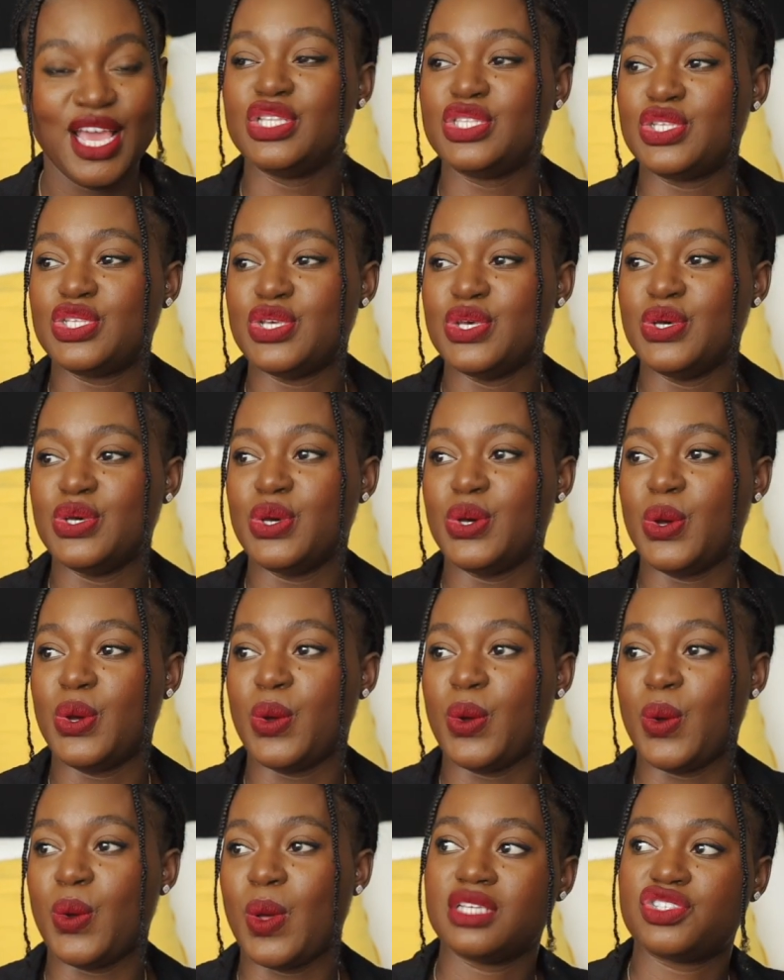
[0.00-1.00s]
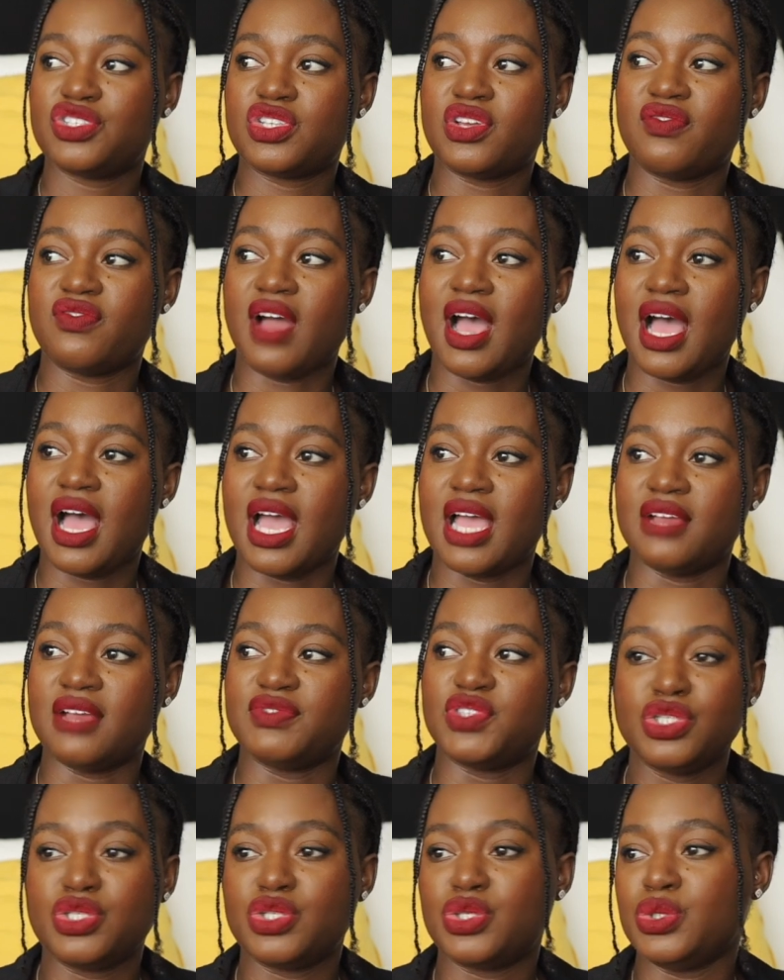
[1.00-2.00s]
to
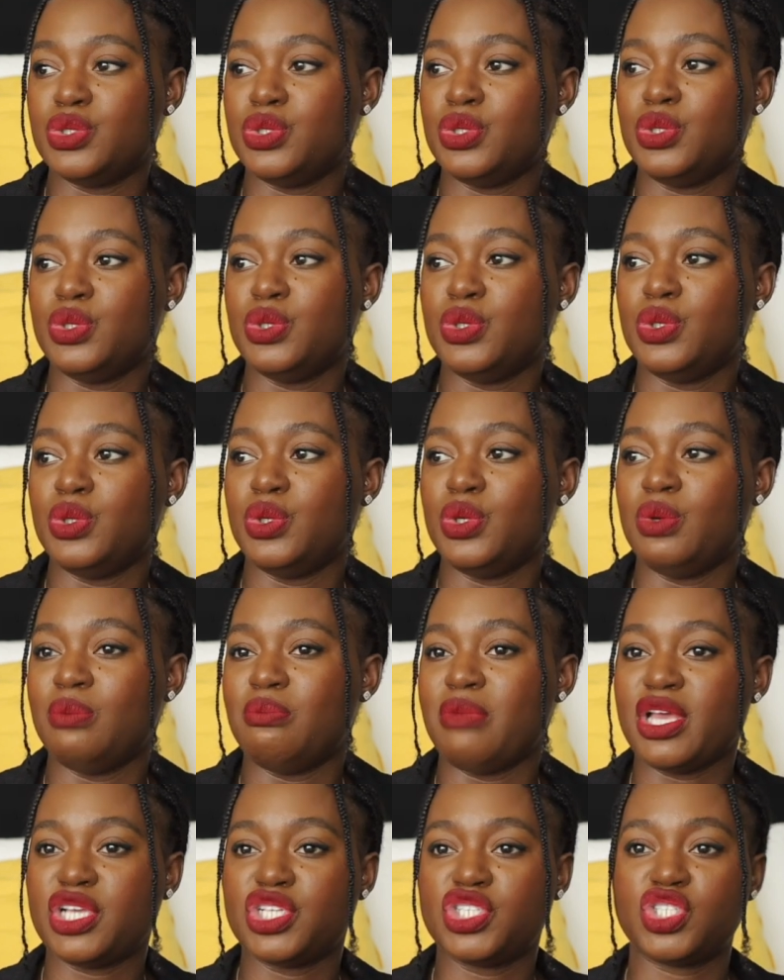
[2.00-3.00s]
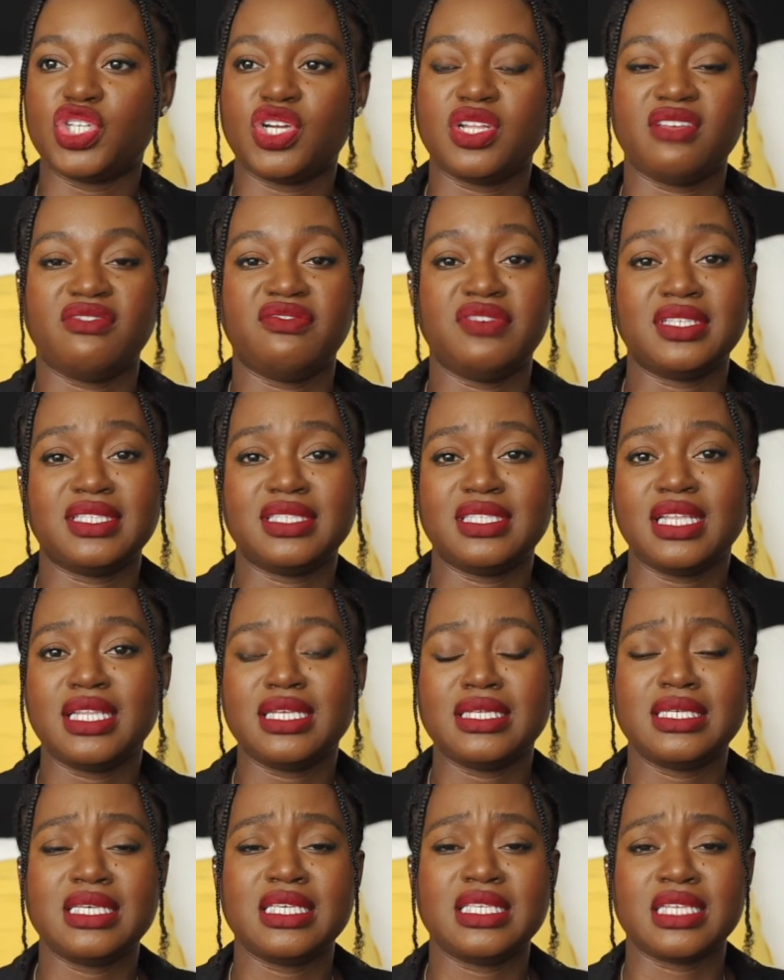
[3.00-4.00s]
survive, to make sure the
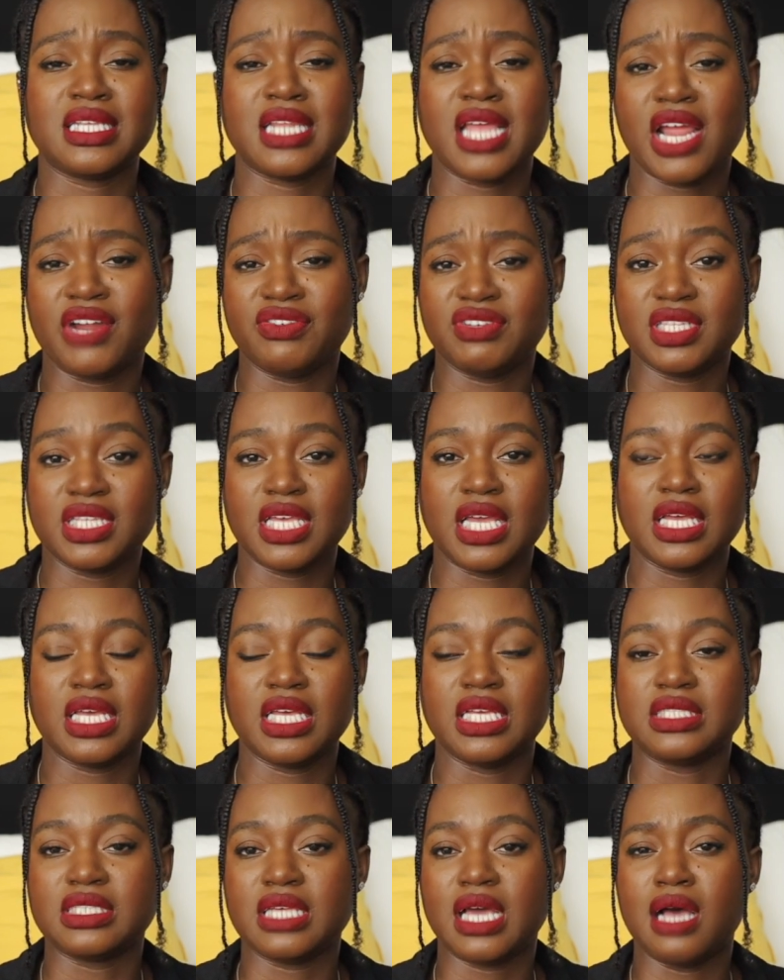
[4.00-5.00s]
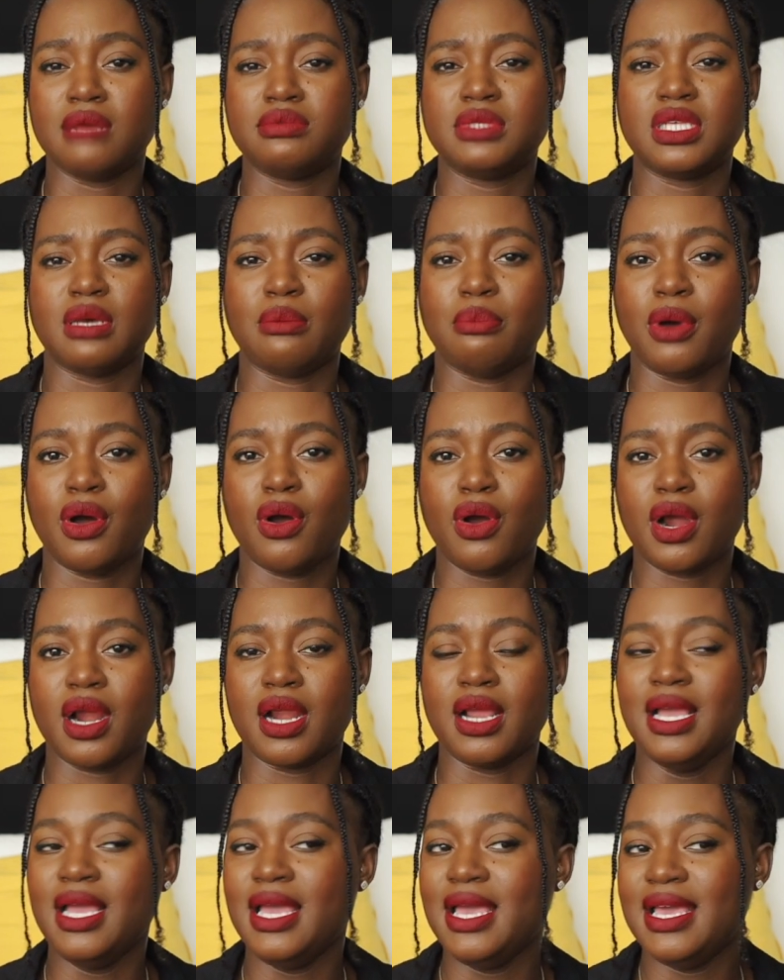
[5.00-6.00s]
facilities and everything is up to par,